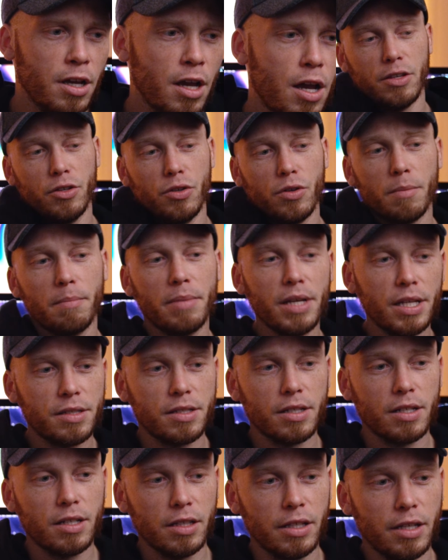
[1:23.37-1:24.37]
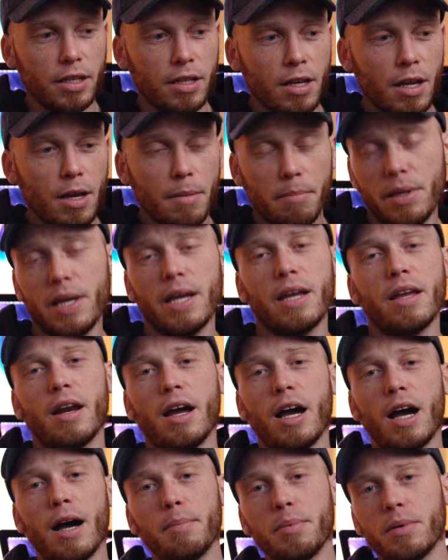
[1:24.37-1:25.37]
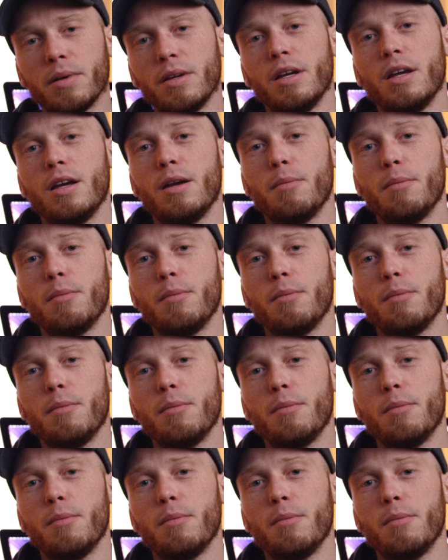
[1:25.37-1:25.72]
You can basically pick it up,